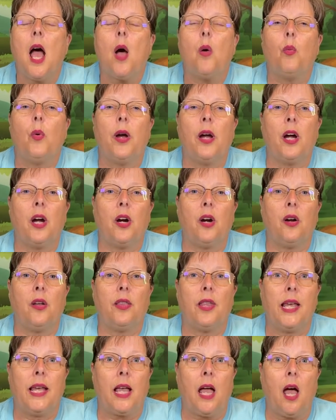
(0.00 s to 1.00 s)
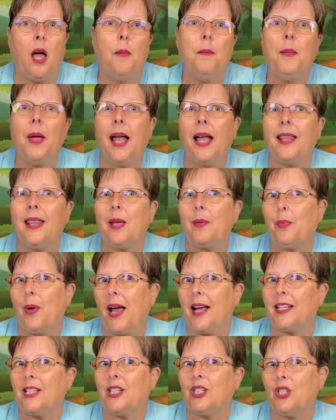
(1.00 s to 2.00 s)
where they come and they
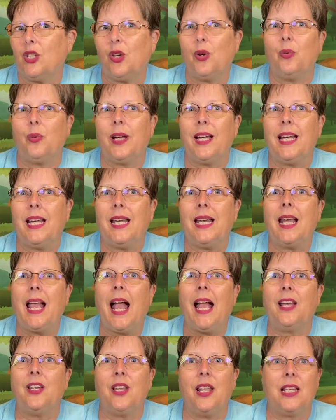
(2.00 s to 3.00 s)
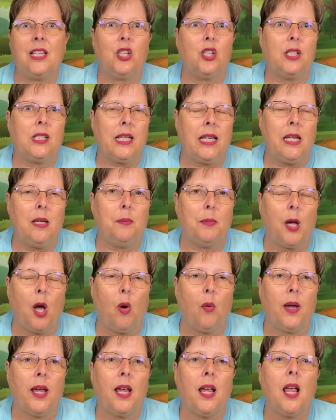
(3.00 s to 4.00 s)
practice their reading and they just keep
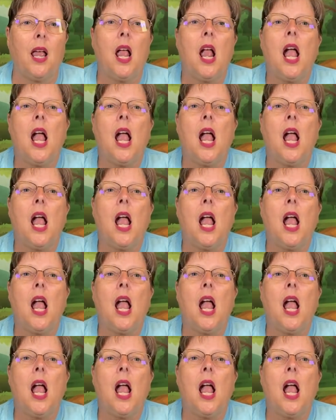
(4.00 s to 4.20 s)
going.